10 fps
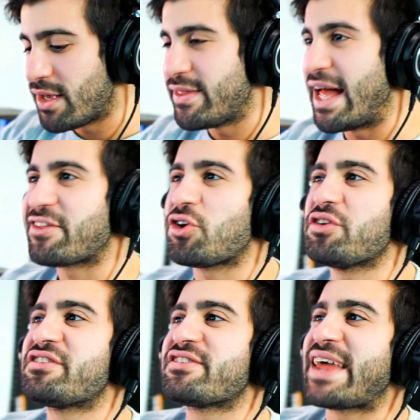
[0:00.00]
That's called
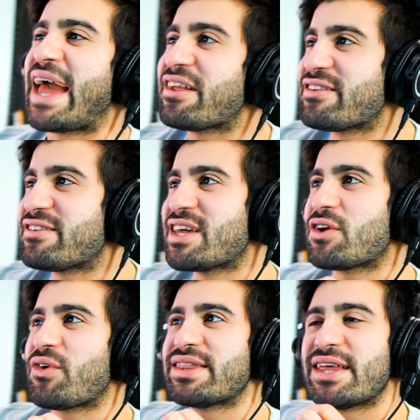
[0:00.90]
scat singing
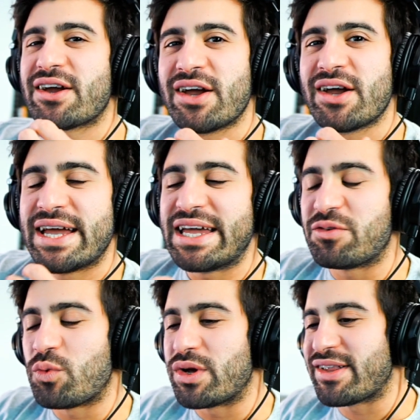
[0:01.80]
right there. Is
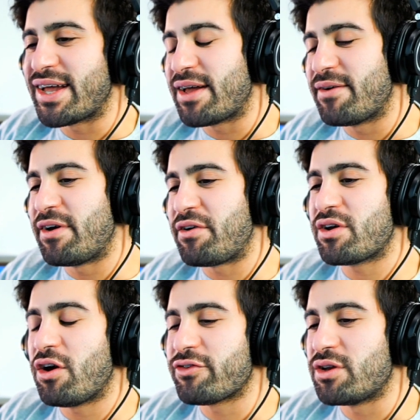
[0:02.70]
with it's like very
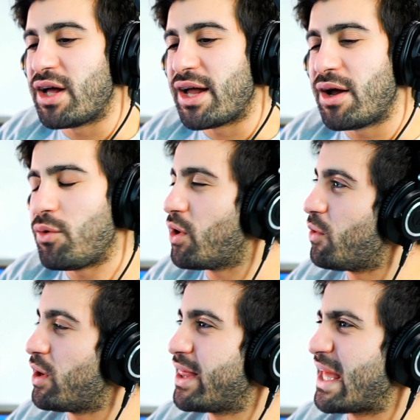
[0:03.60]
often I,
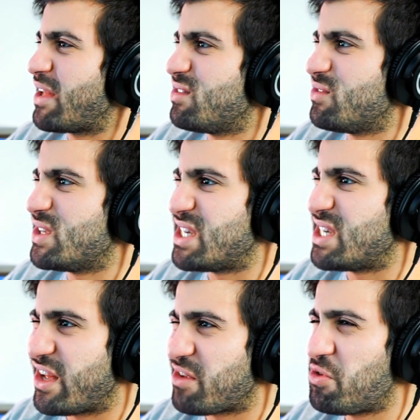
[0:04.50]
oh, it would be
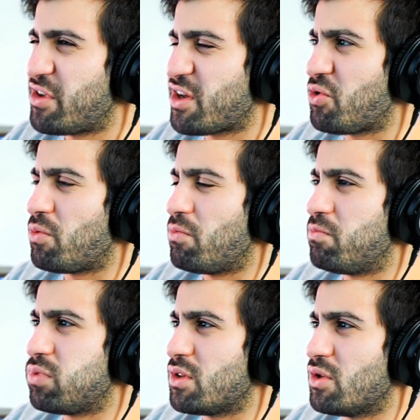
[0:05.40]
jazz music or
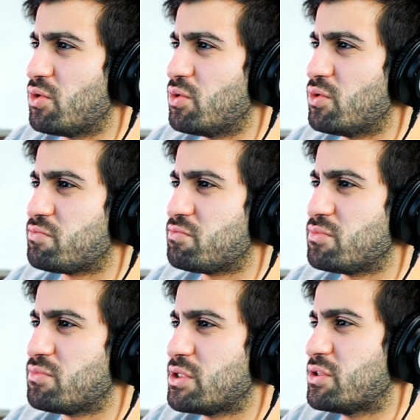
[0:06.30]
blues
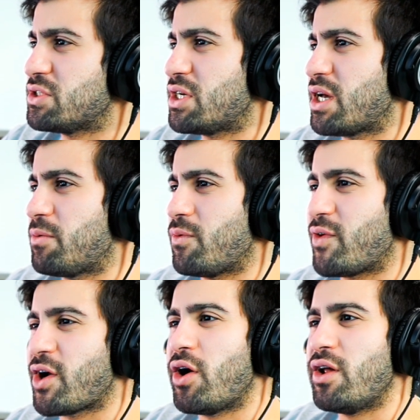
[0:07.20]
music. Well,
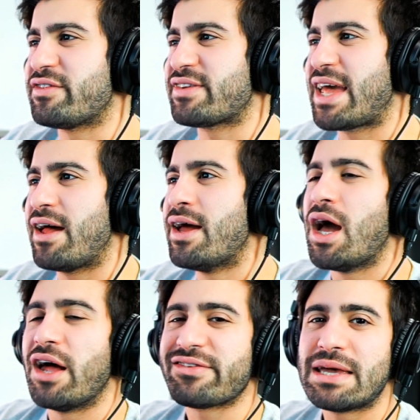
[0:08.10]
regardless, scat. A That's